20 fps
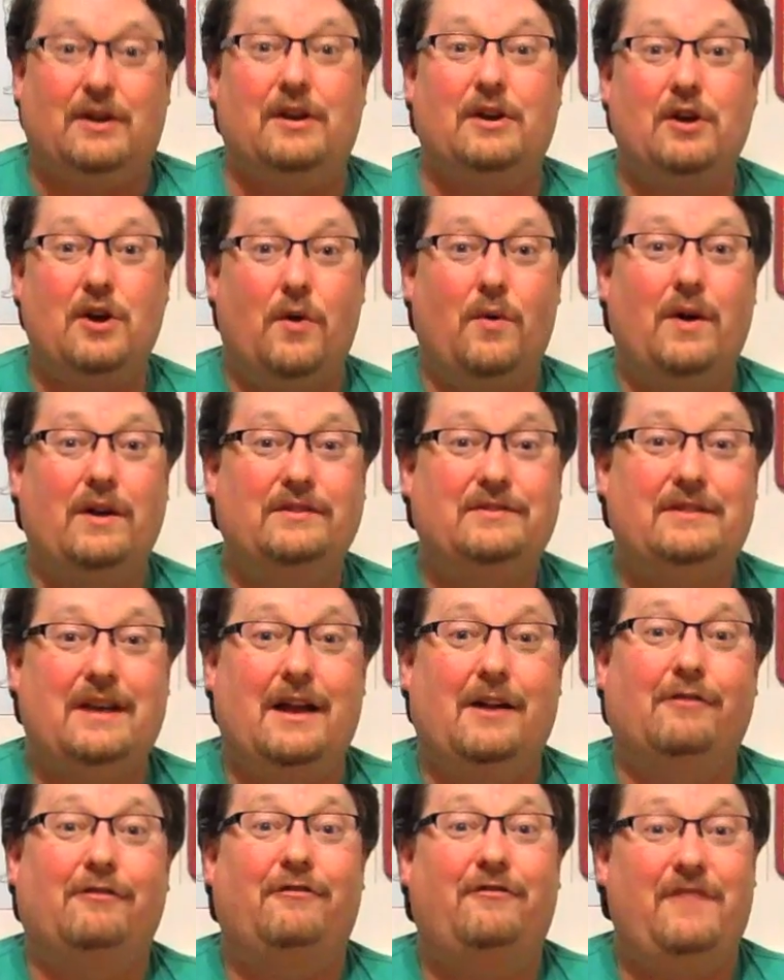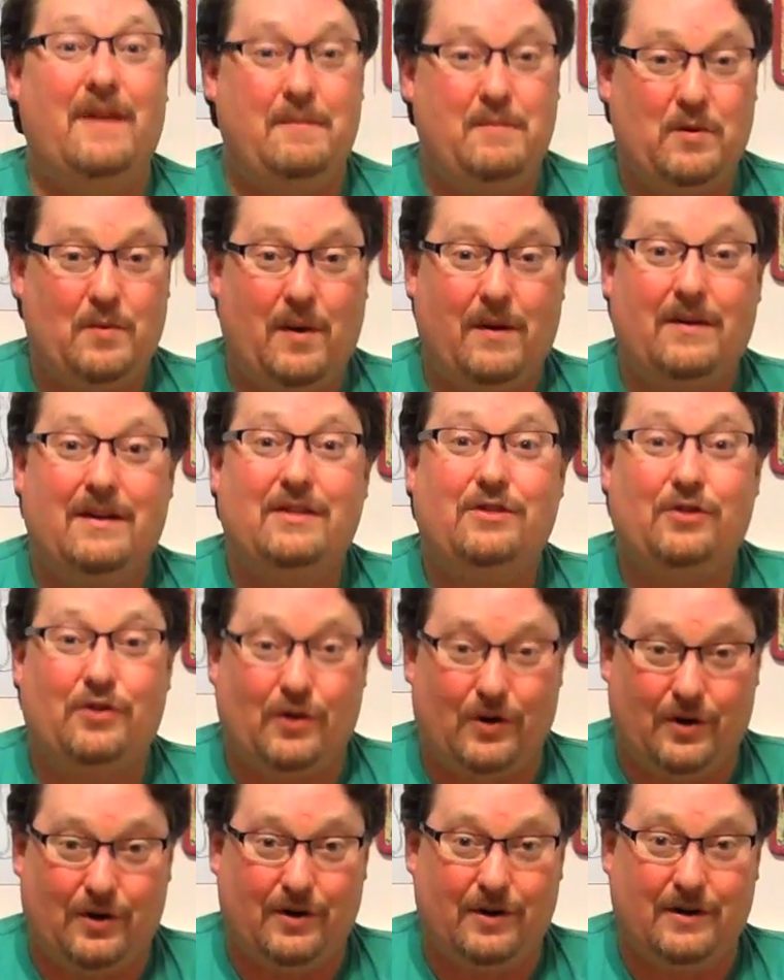They're going to go on sale February
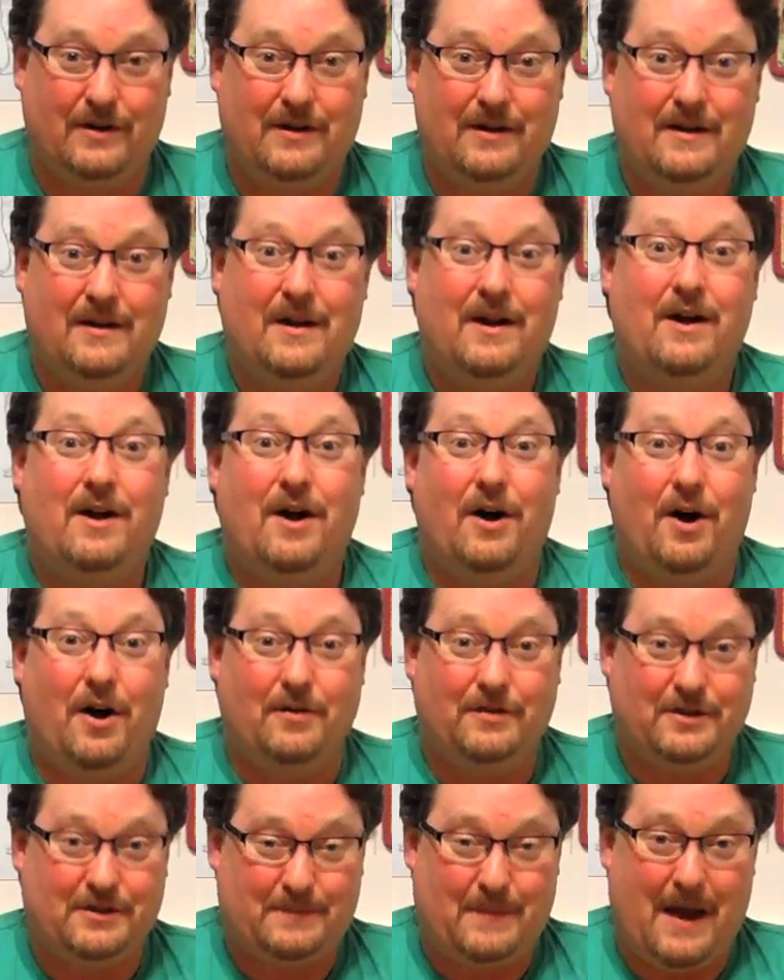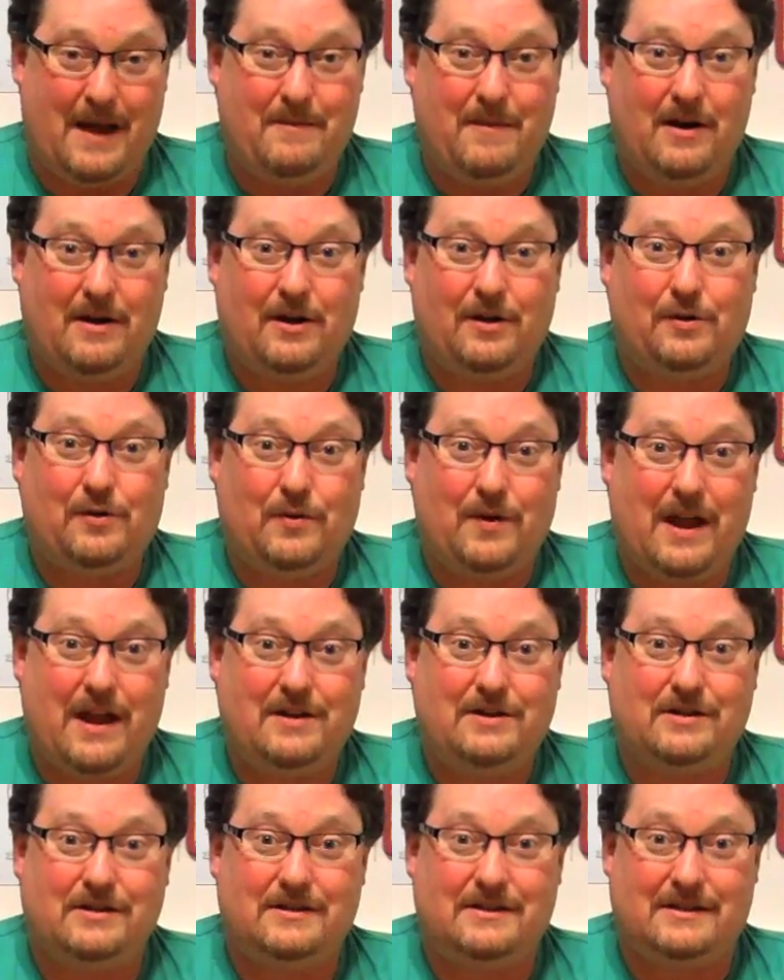3rd on the Spy Monkey
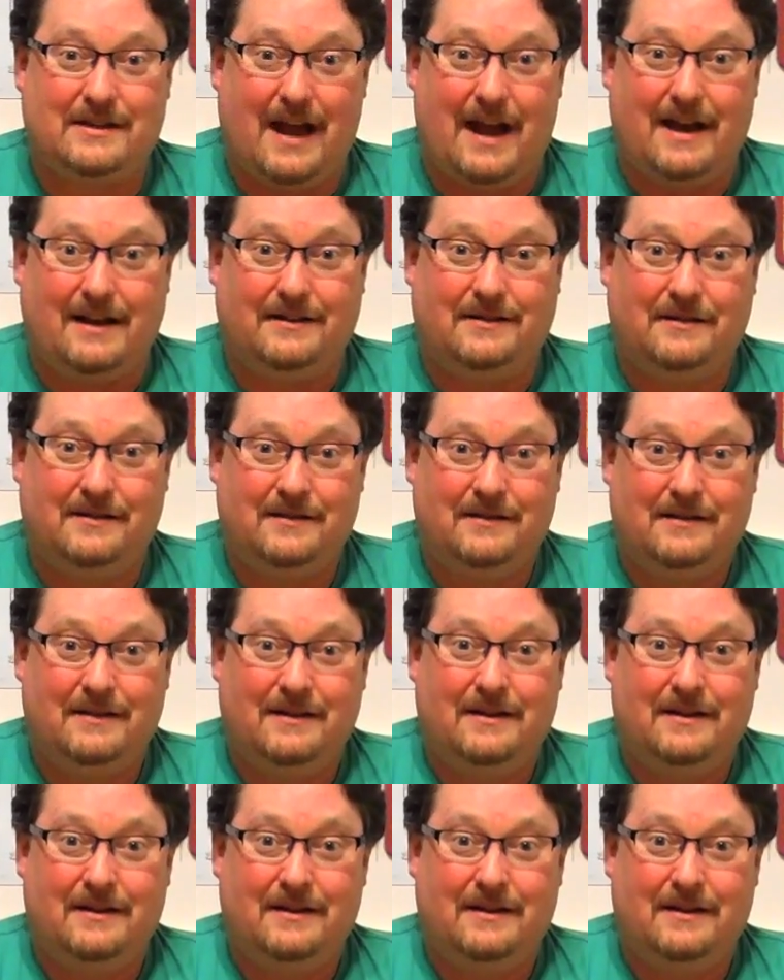Creations site.